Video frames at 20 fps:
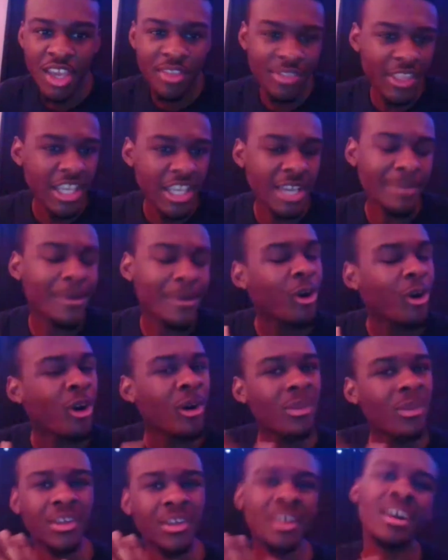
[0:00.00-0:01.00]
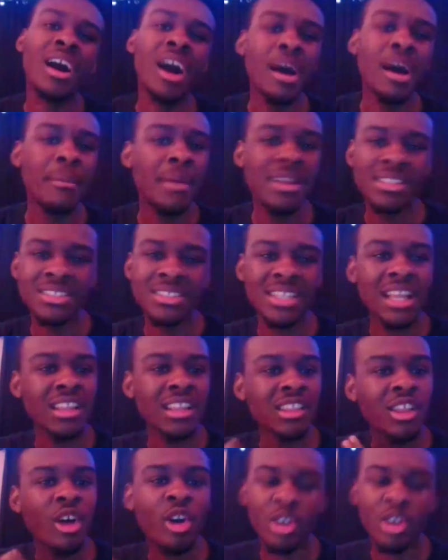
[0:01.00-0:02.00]
think about all the comments that
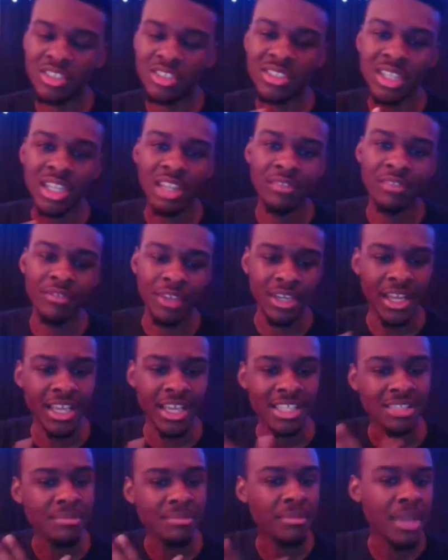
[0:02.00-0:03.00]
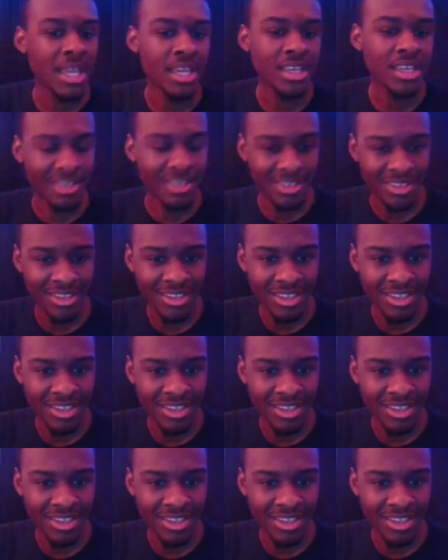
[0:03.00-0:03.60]
Lars Sullivan has made?